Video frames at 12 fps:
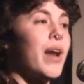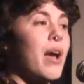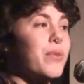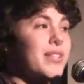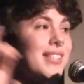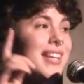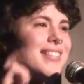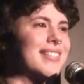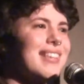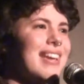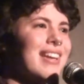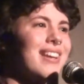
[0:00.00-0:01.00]
When I was
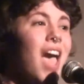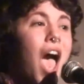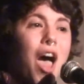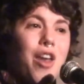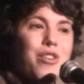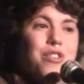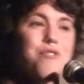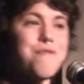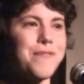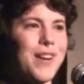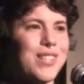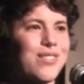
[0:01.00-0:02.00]
16,
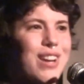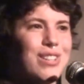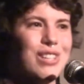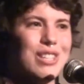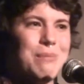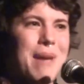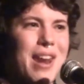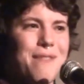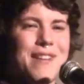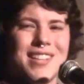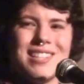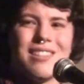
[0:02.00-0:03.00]
new frustrations
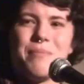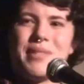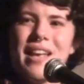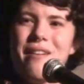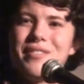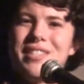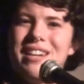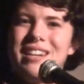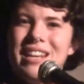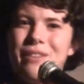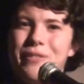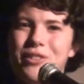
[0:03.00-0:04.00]
manifested themselves in a
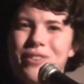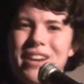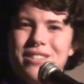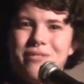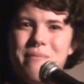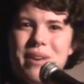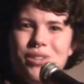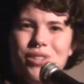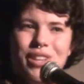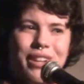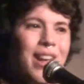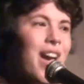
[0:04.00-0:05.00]
need for
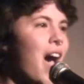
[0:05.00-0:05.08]
transformation.